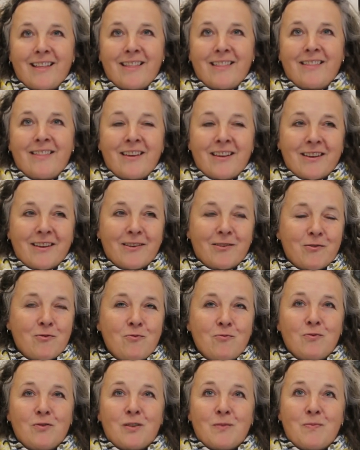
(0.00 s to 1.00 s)
they
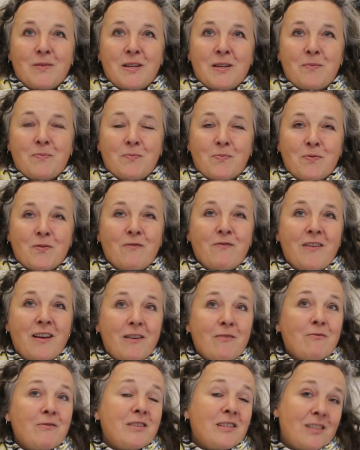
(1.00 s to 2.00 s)
caused me
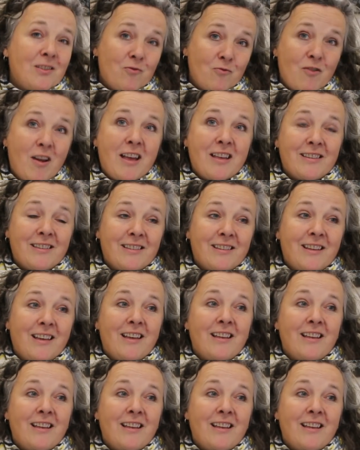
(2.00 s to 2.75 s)
profound distress.